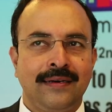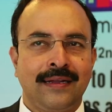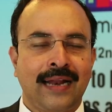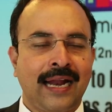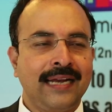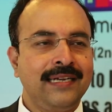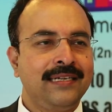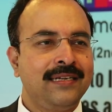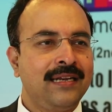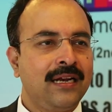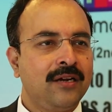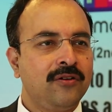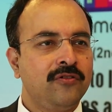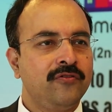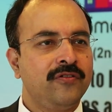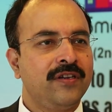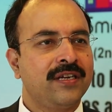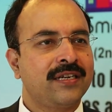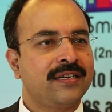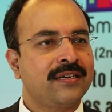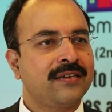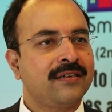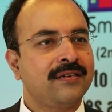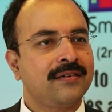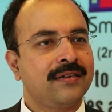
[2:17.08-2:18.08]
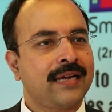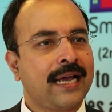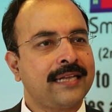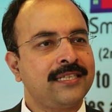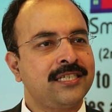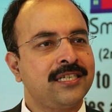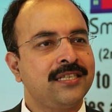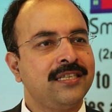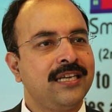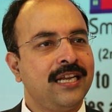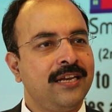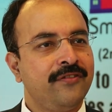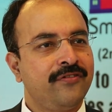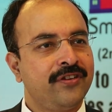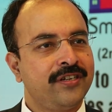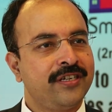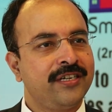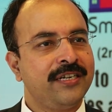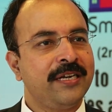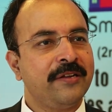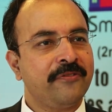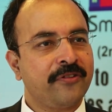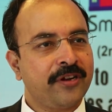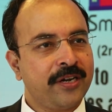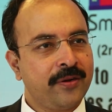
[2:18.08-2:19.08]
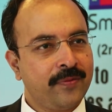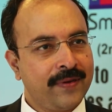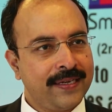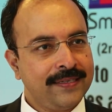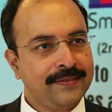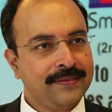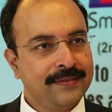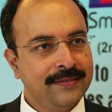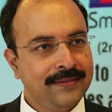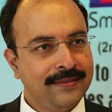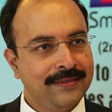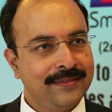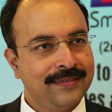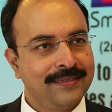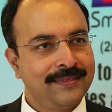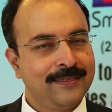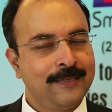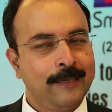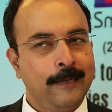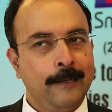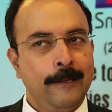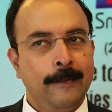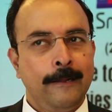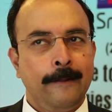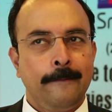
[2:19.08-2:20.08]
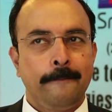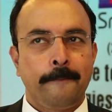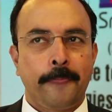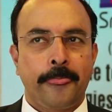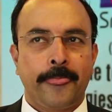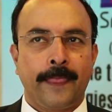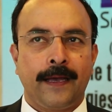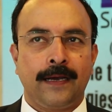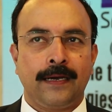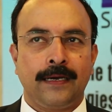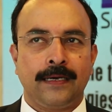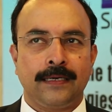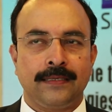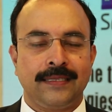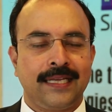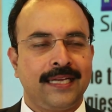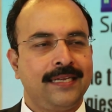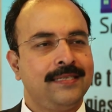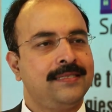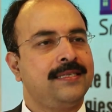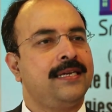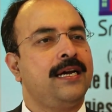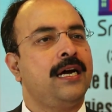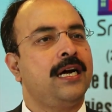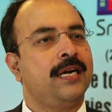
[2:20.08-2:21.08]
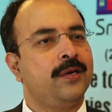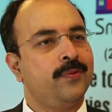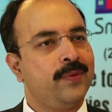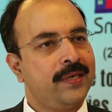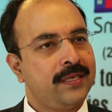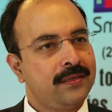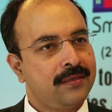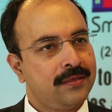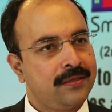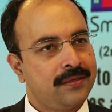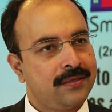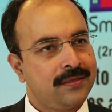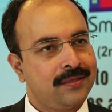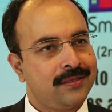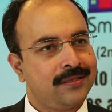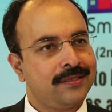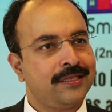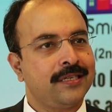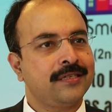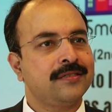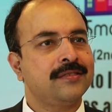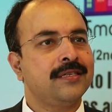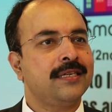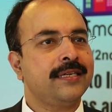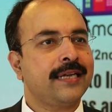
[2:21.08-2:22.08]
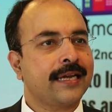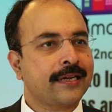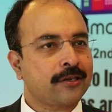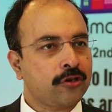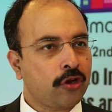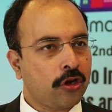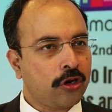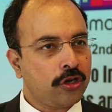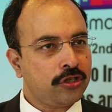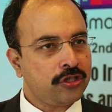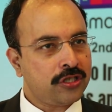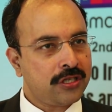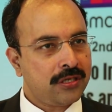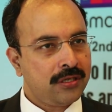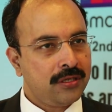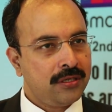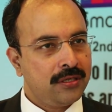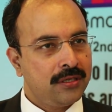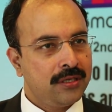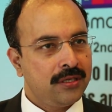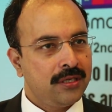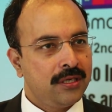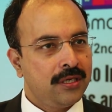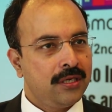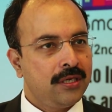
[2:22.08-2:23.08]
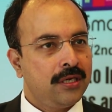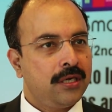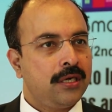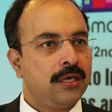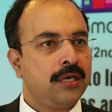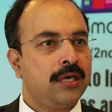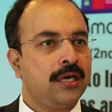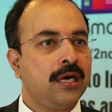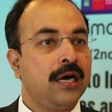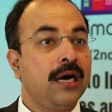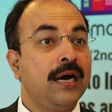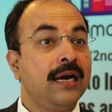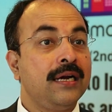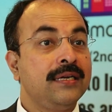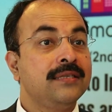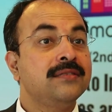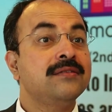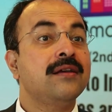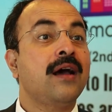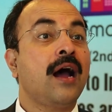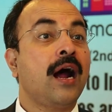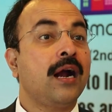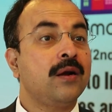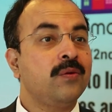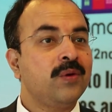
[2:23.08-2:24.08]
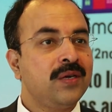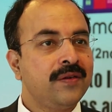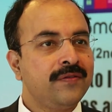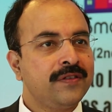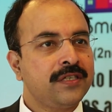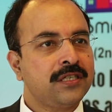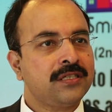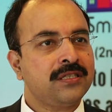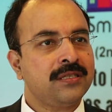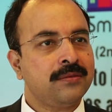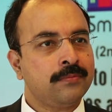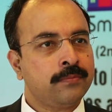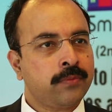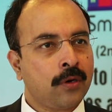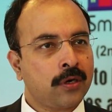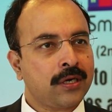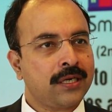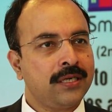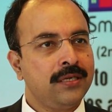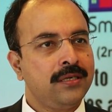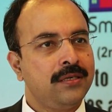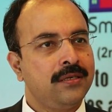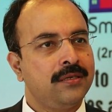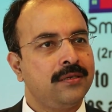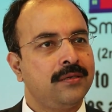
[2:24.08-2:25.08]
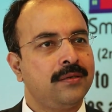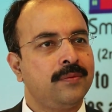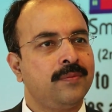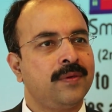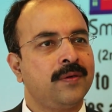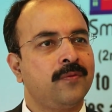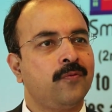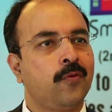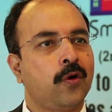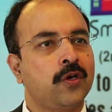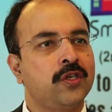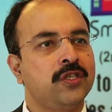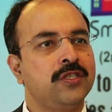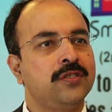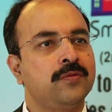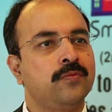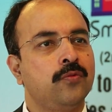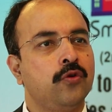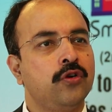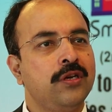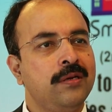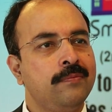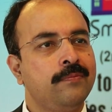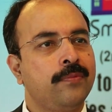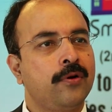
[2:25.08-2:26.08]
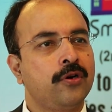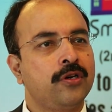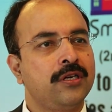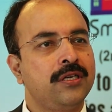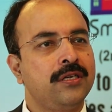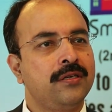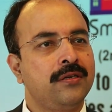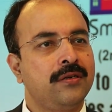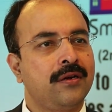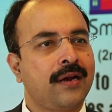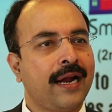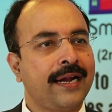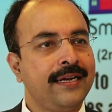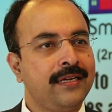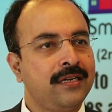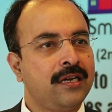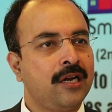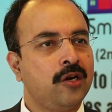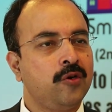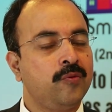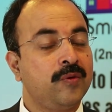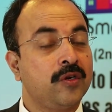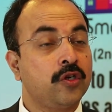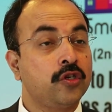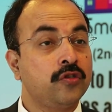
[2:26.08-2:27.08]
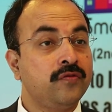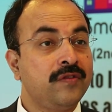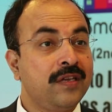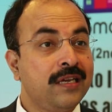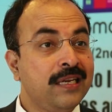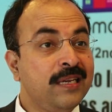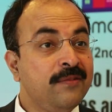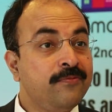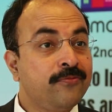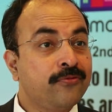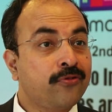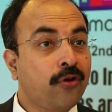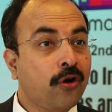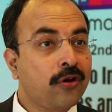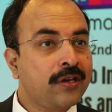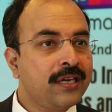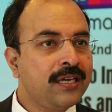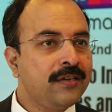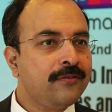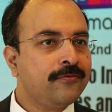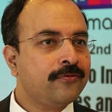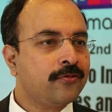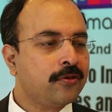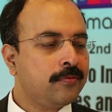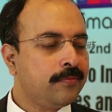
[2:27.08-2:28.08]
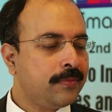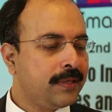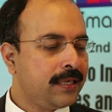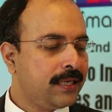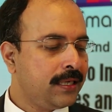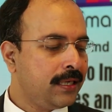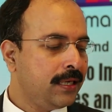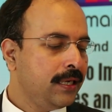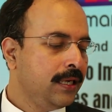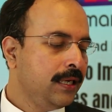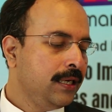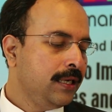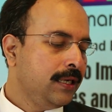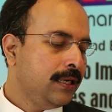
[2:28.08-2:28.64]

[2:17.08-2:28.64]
Right now we are catching the elephant in different ways. There is a hardware, there is a technology. It's the hardware which is important, but what is more important right now, because we are leapfrogging from a